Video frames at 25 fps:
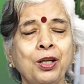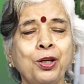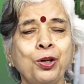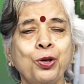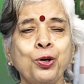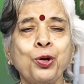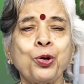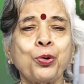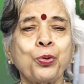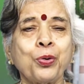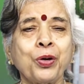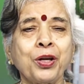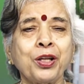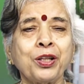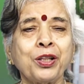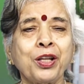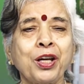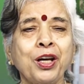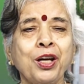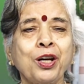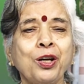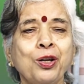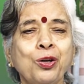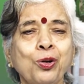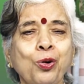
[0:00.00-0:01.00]
during
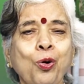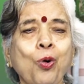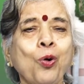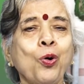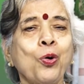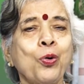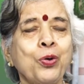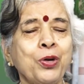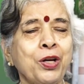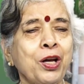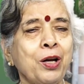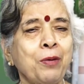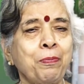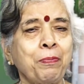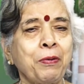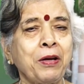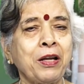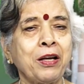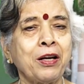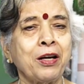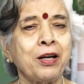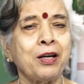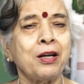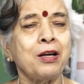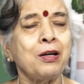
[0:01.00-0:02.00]
the colonial
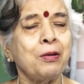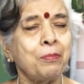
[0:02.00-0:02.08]
period.